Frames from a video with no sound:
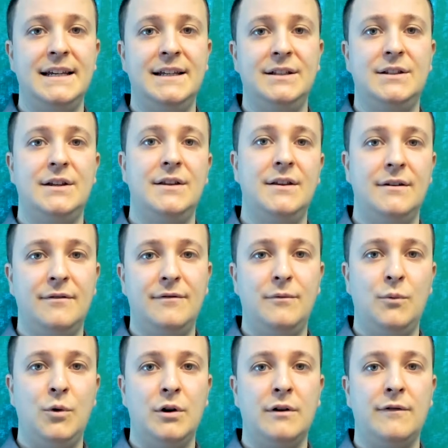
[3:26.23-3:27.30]
into the
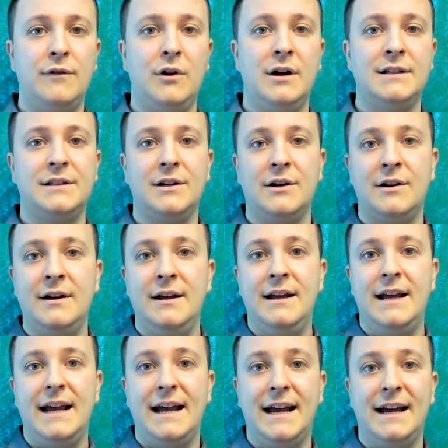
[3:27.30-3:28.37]
water flosser
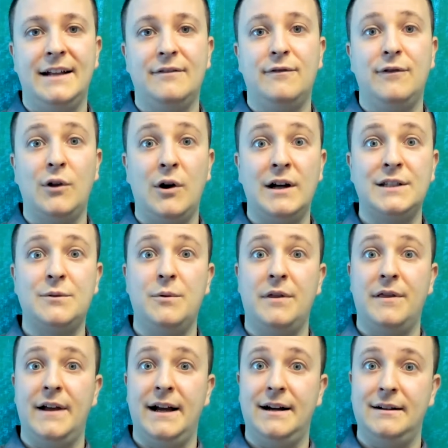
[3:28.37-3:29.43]
and floss
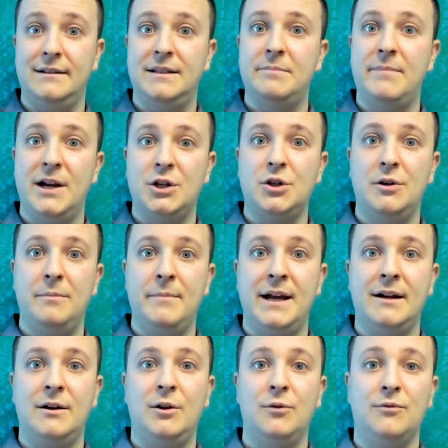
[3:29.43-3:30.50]
with like a special
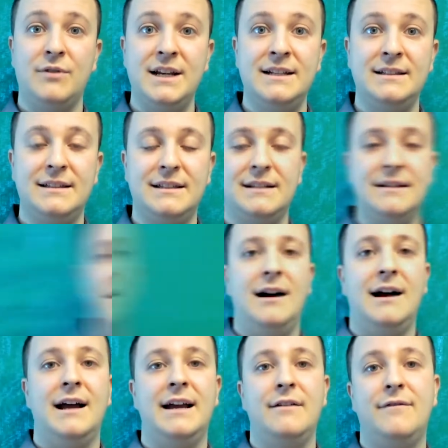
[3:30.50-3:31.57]
medical rinse.
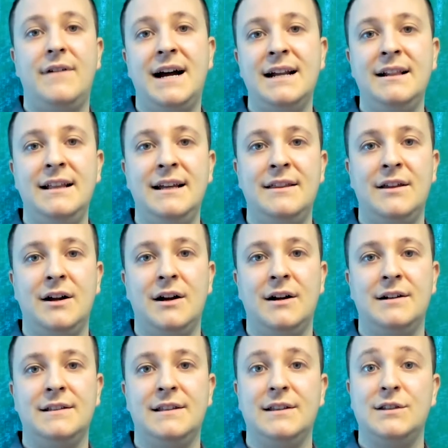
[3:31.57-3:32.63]
And finally,
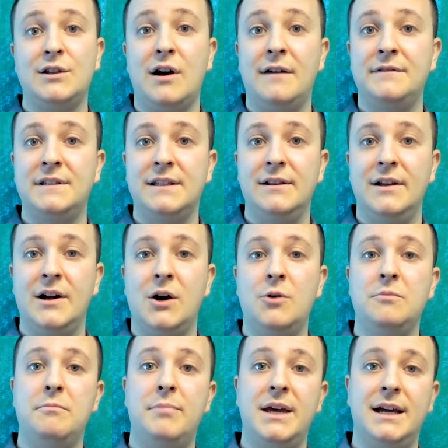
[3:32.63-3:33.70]
there's soft
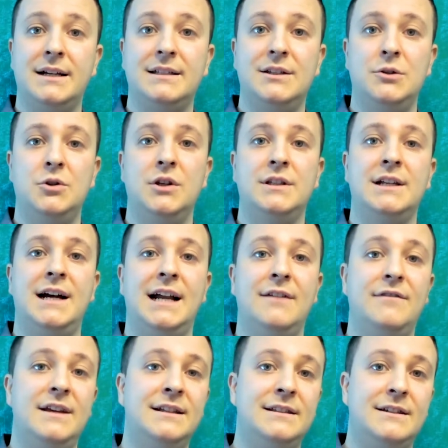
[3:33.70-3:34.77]
silicone picks. You just kind
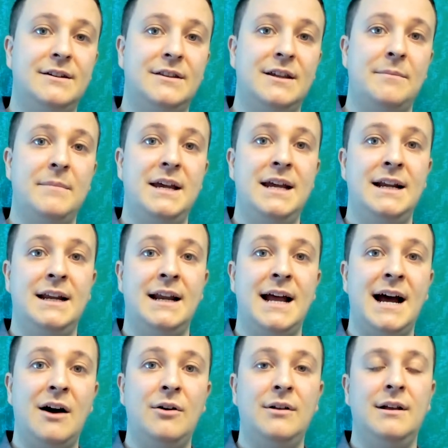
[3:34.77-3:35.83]
of insert them in and
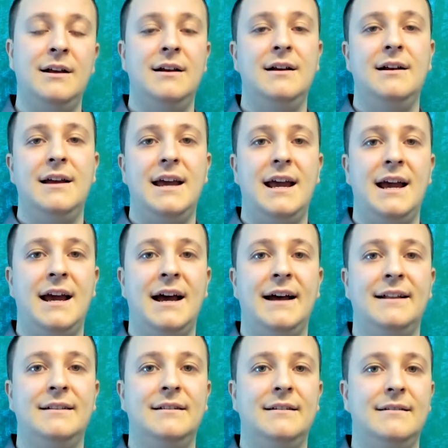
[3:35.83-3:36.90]
out,
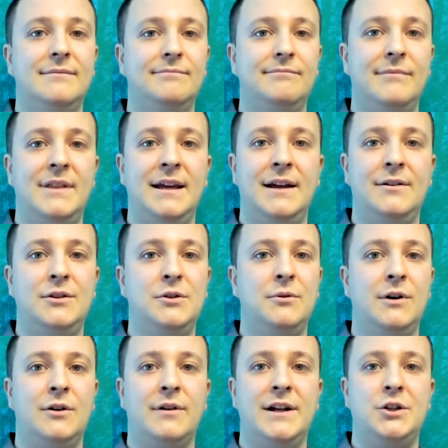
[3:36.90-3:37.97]
and they
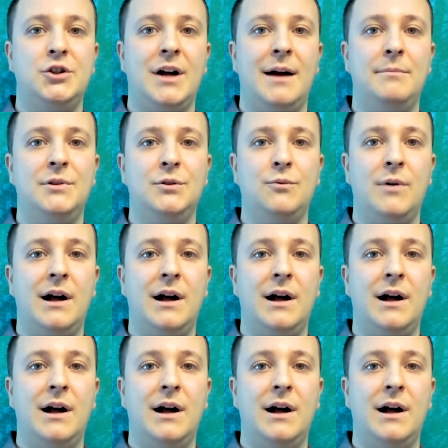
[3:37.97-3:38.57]
do a great job as